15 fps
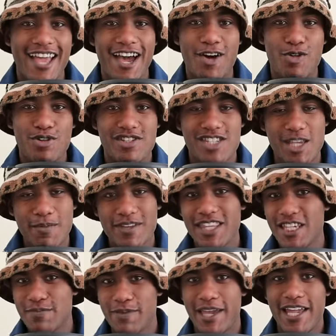Now, some of
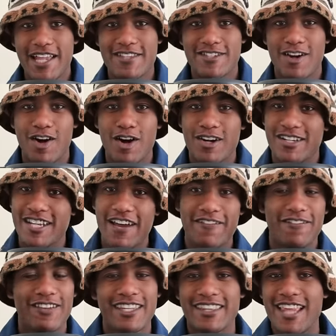these pants are
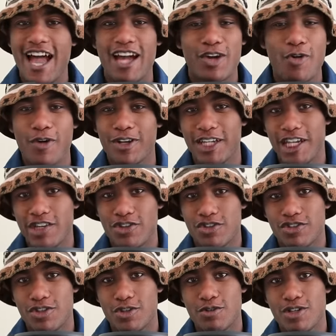definitely not going to
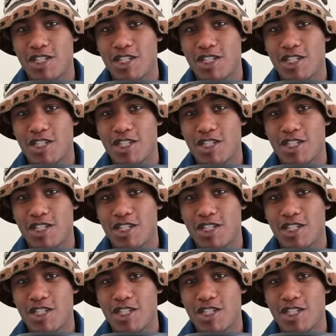interest you,